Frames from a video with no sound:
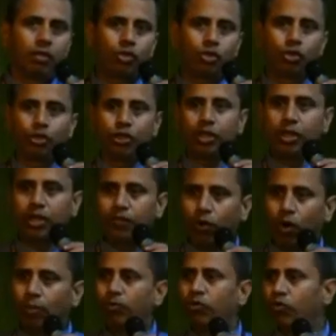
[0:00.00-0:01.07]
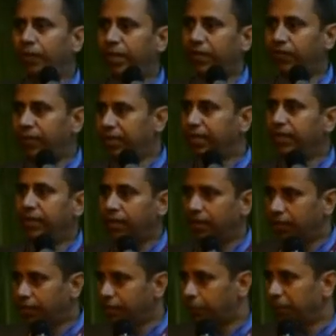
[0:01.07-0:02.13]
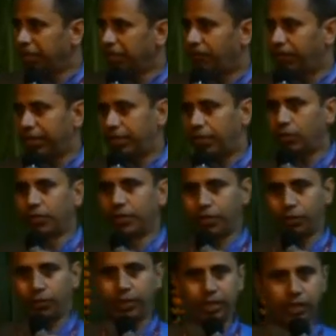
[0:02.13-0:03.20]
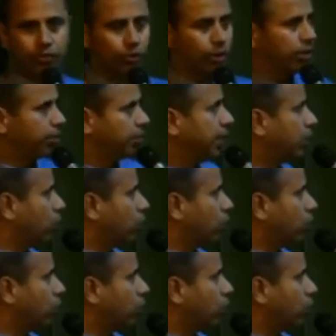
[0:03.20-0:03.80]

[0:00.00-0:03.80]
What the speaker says: Social reform movement is being fed to our students. What is being